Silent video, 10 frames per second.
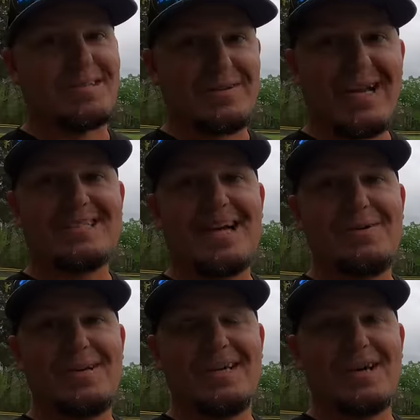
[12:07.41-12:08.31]
So that's
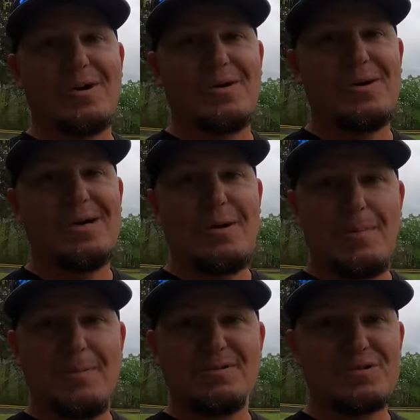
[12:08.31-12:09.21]
how we can go
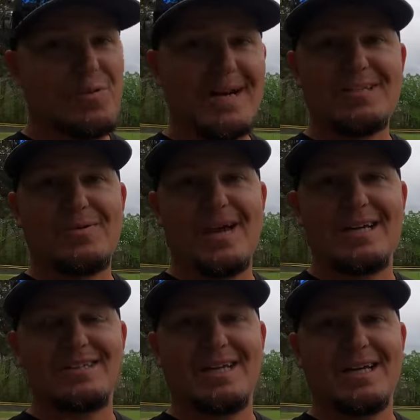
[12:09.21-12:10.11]
straight to
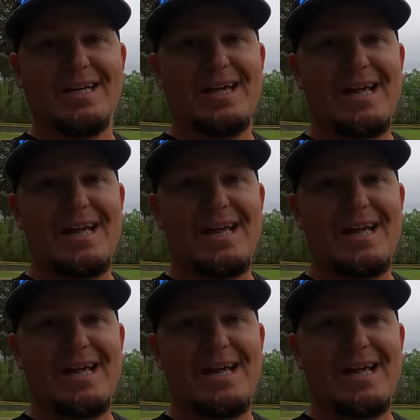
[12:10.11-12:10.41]
ranching